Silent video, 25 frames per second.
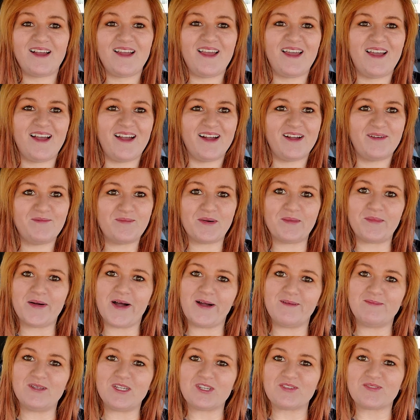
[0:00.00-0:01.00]
Uh, my
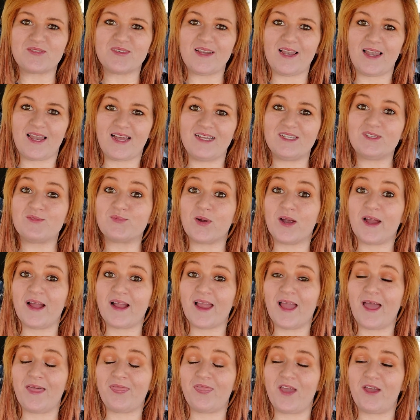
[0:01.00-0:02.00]
mom just realized where I
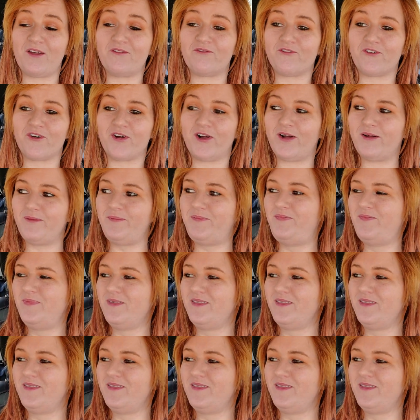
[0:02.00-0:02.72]
got that from.